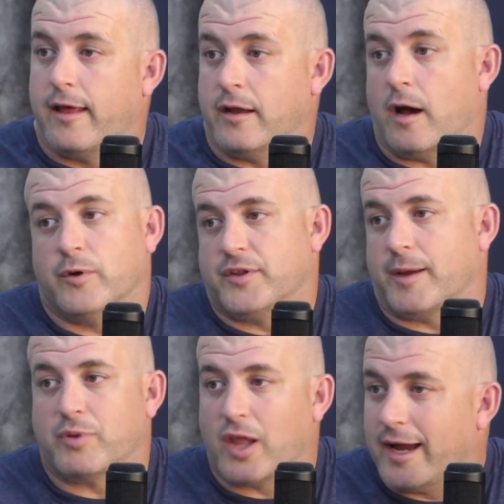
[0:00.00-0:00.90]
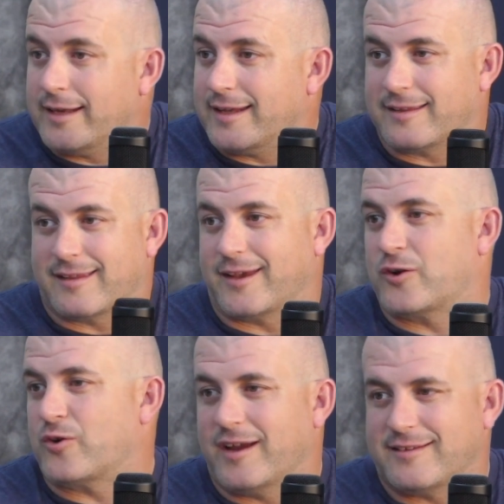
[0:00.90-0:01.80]
not with like blinding like
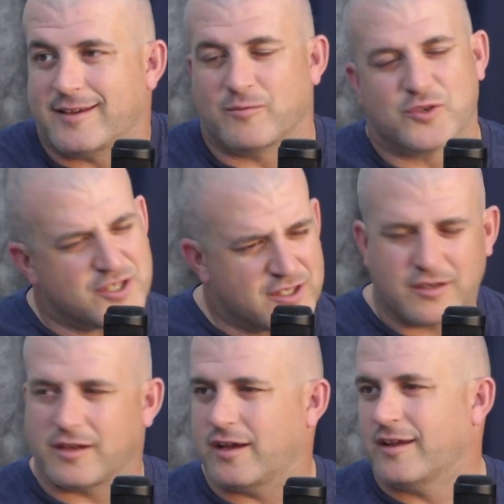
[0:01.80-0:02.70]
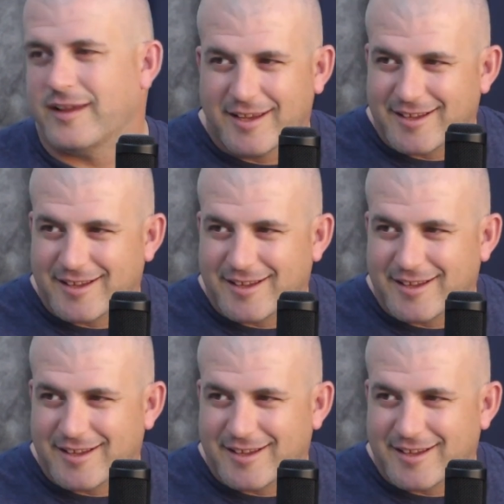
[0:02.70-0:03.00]
crazy we're just gonna